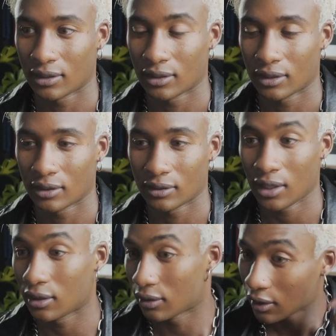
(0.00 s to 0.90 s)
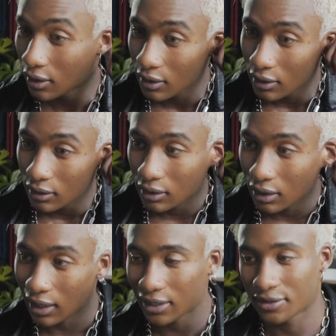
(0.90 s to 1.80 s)
Yeah,
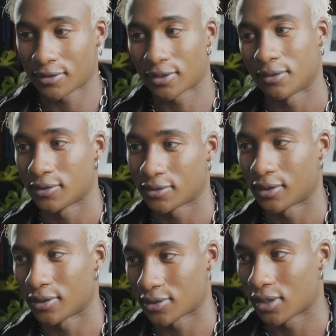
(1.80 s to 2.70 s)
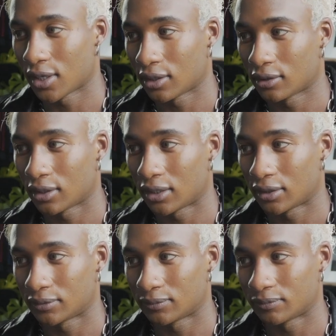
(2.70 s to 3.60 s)
I got some sewing tutorials on there,
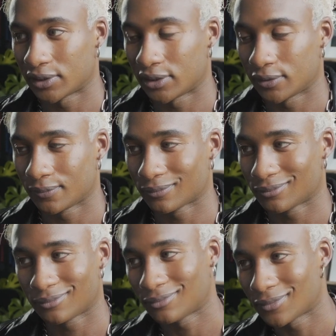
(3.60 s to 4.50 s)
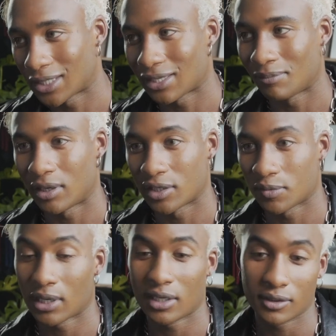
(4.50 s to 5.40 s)
but not that much,
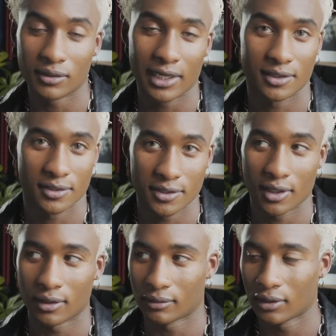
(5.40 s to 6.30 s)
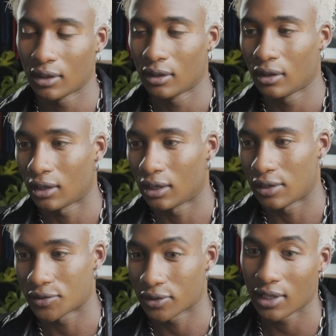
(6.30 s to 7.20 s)
but I do like to sew.
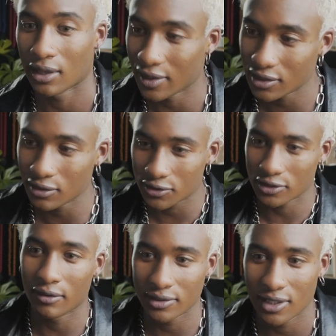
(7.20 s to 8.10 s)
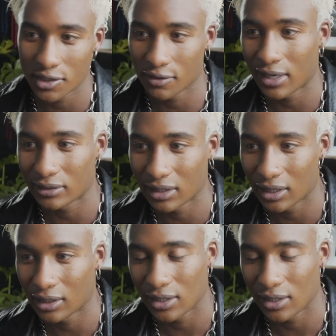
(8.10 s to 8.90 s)
So yeah, that's a little sewing station right there.